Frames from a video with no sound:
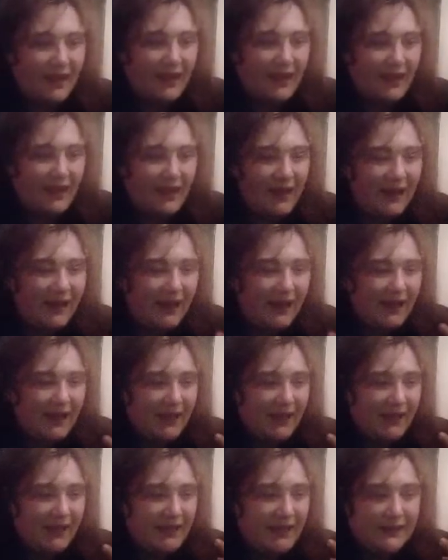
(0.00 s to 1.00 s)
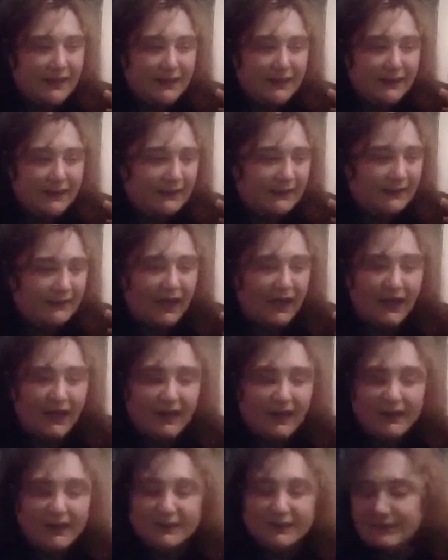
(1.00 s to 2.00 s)
I
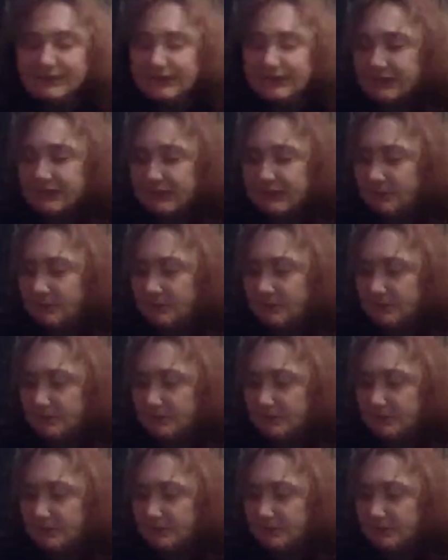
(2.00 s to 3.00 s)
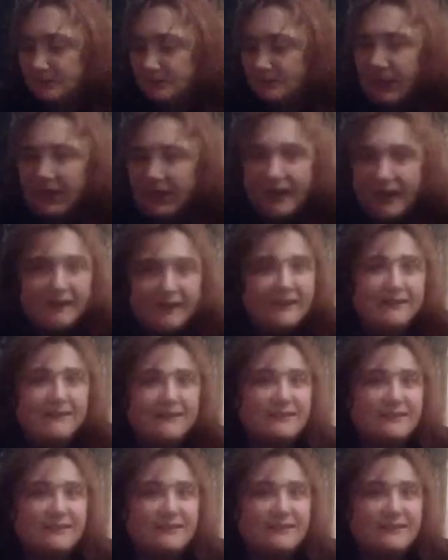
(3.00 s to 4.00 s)
can't
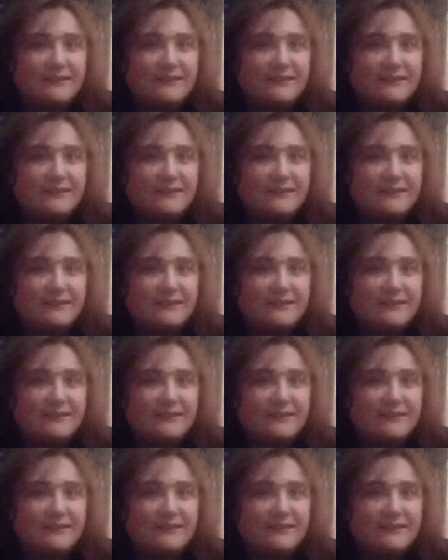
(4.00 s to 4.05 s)
paint